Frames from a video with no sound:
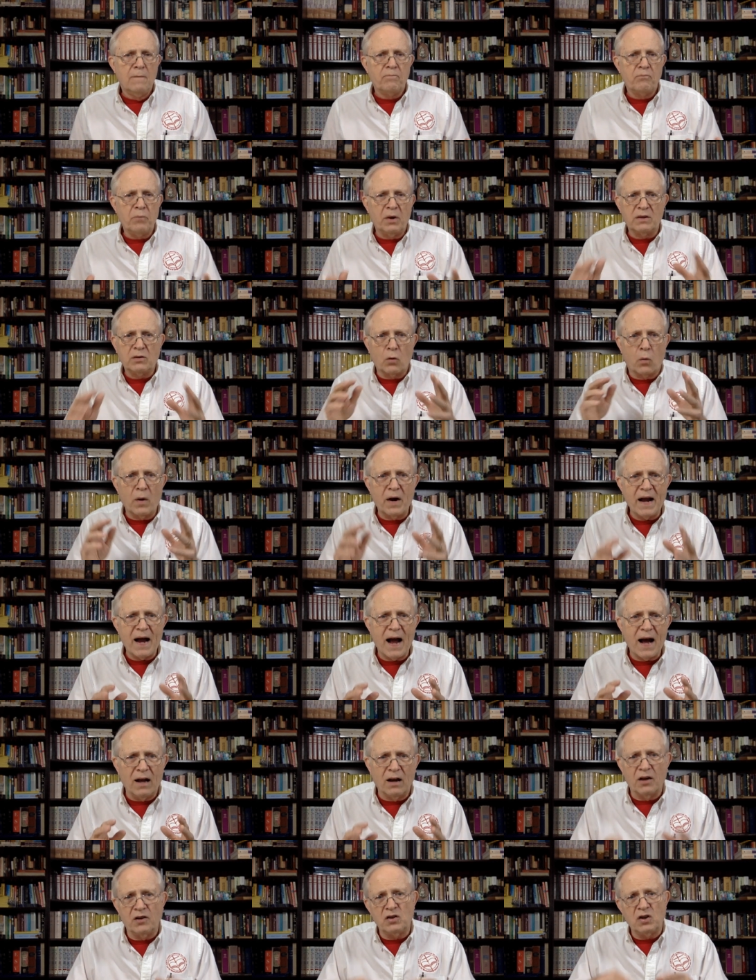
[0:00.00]
But the
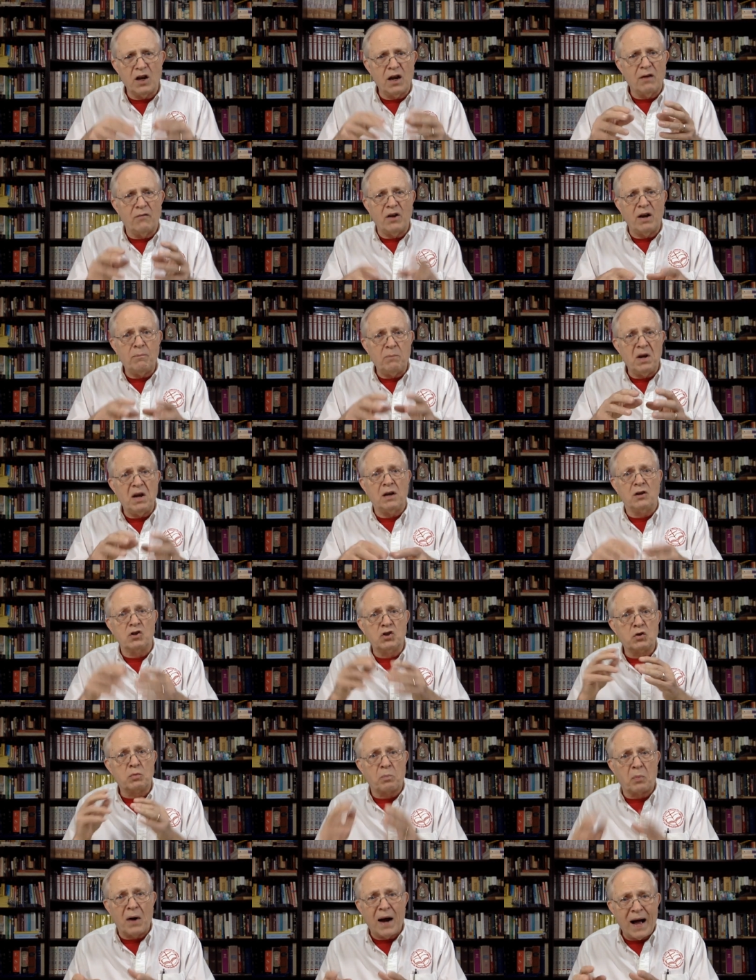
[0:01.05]
reality of it being
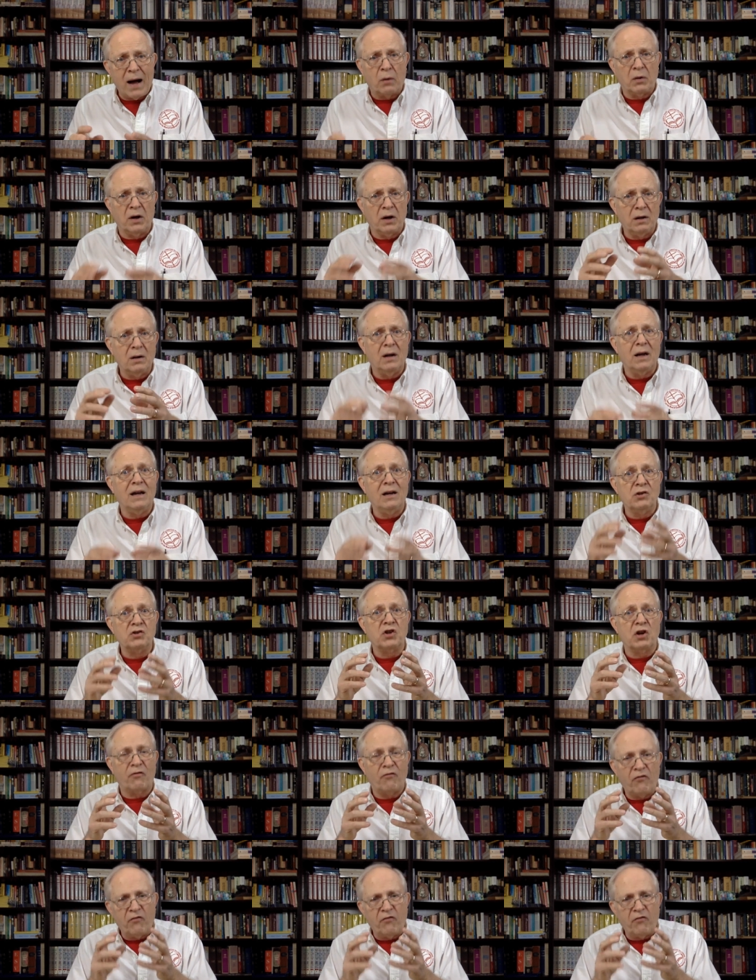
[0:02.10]
sprouted is a